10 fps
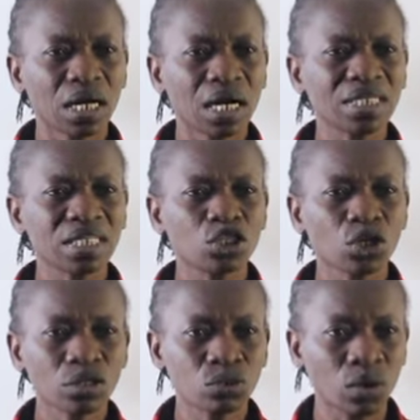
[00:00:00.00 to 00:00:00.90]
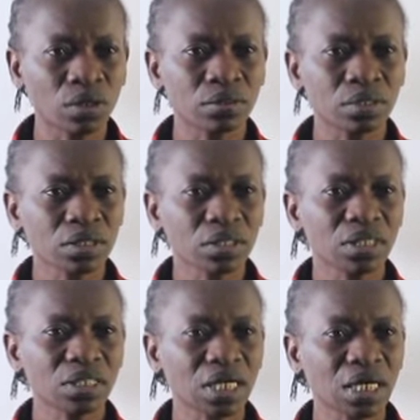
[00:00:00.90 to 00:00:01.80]
And the third one
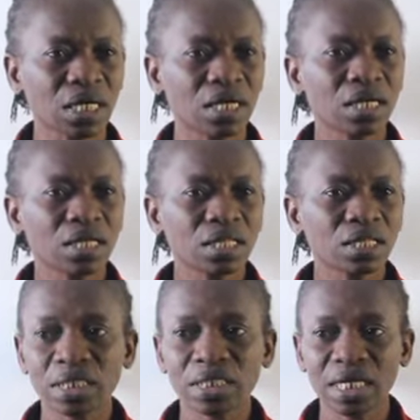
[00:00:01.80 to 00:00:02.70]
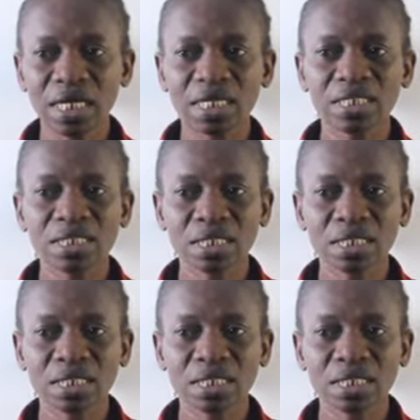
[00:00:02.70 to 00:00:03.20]
is this